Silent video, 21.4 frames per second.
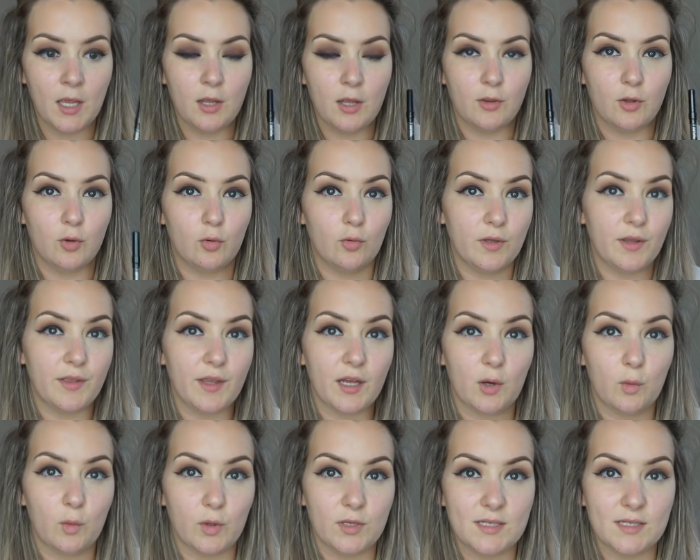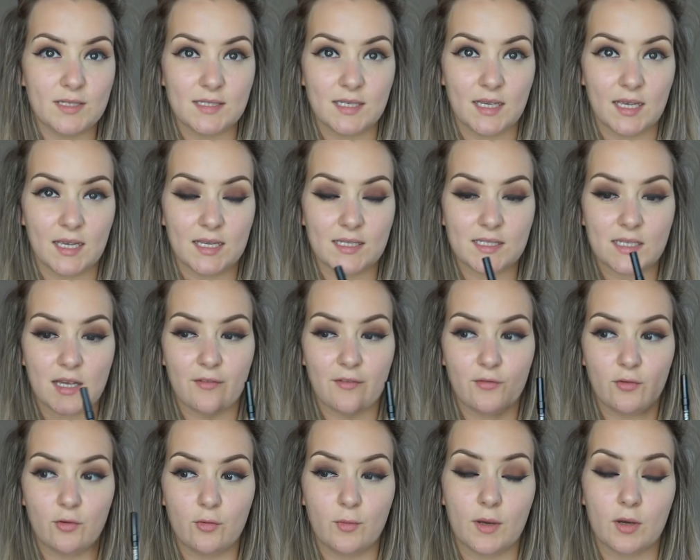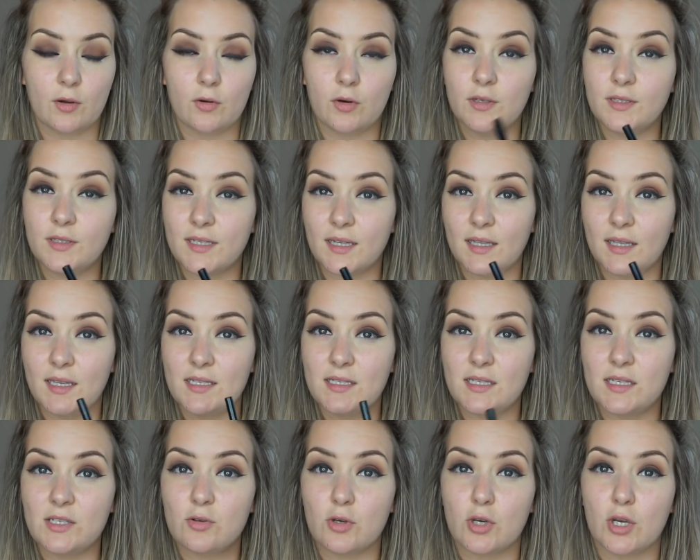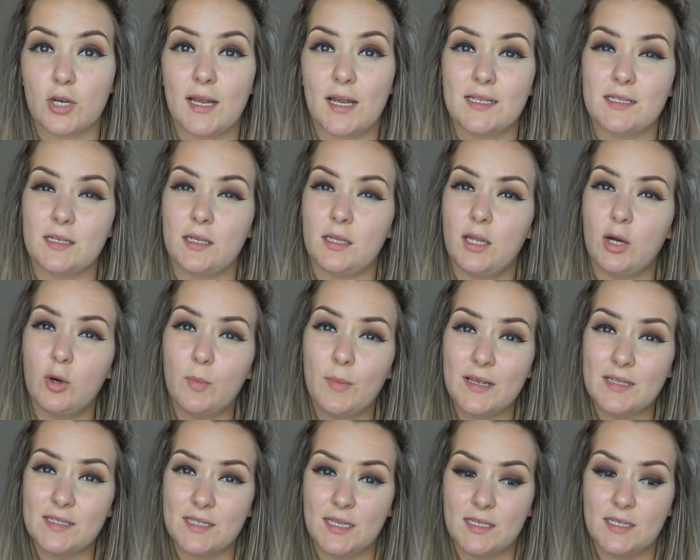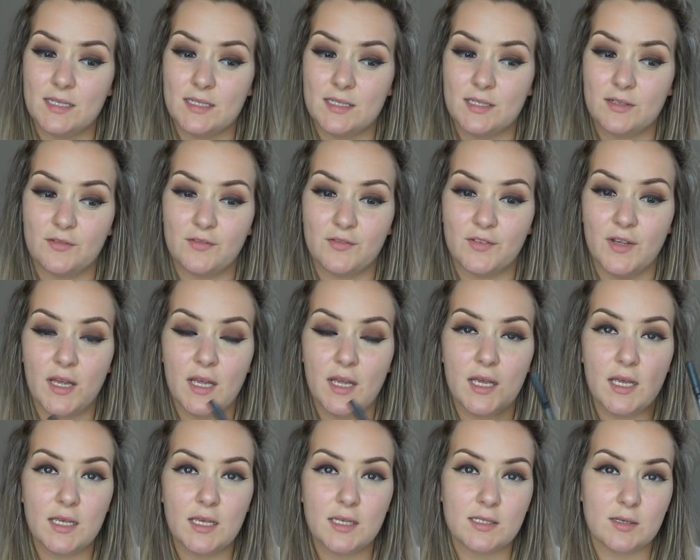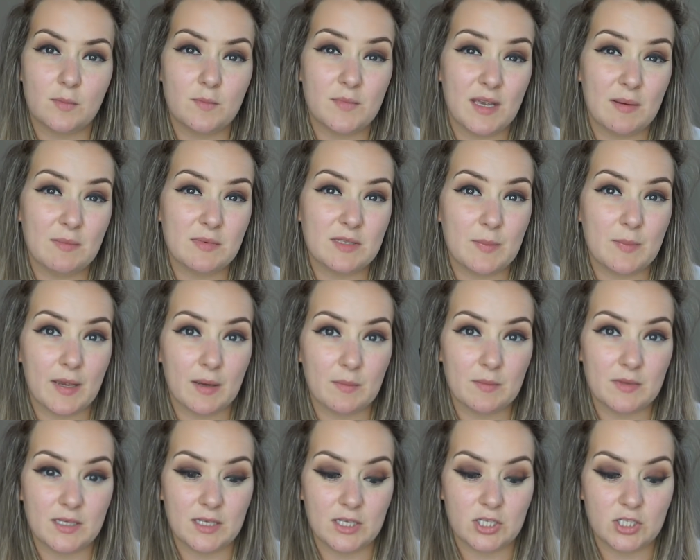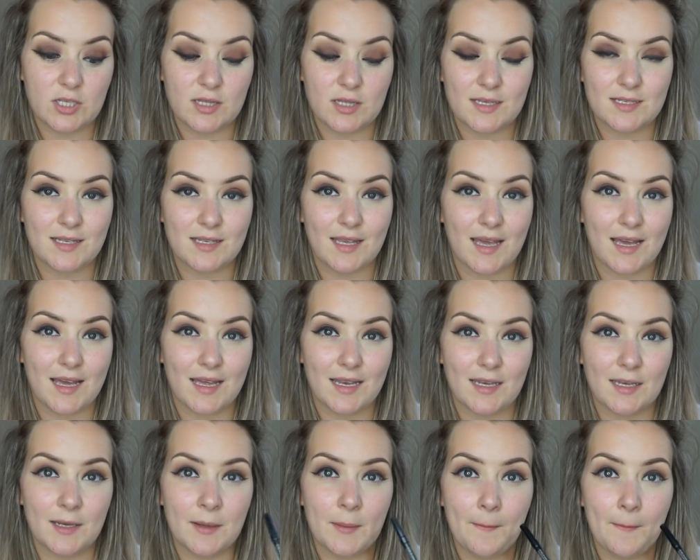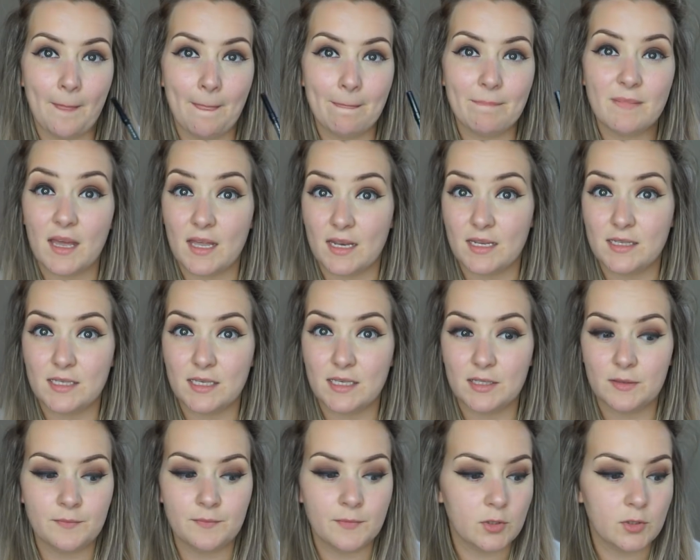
The only thing I would say is if you wear contact lenses or your eyes are a little bit sensitive, sometimes the pigmentation in this can irritate them.